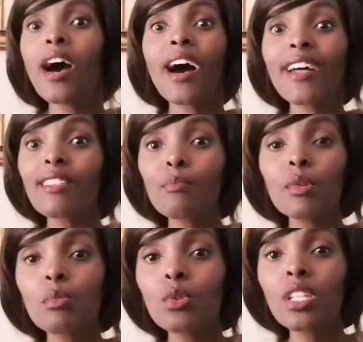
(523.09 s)
Other
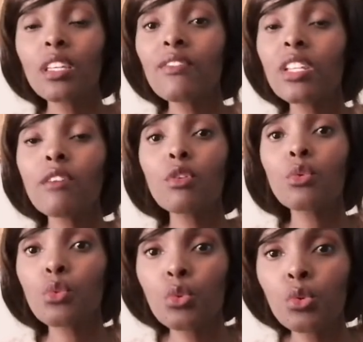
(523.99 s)
people even have a
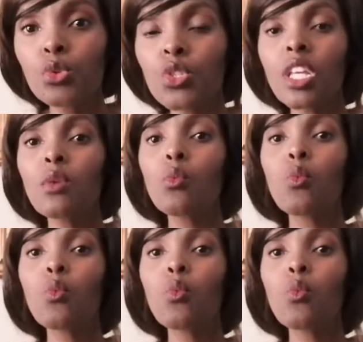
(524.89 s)
rule to say